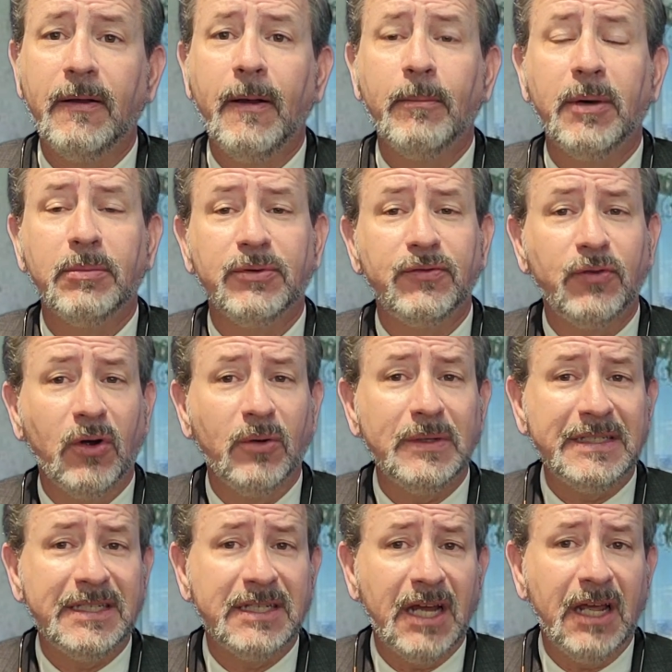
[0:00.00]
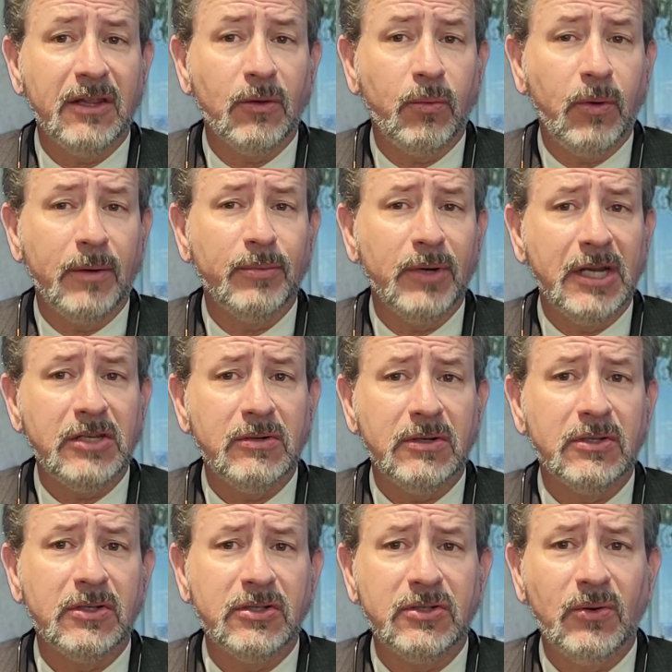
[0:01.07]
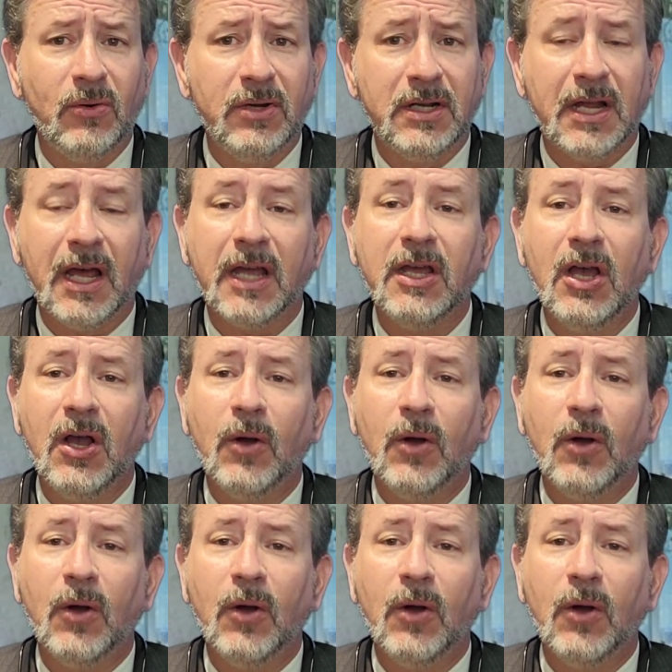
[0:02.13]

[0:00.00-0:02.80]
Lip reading: But before we say that what brings you into the store today,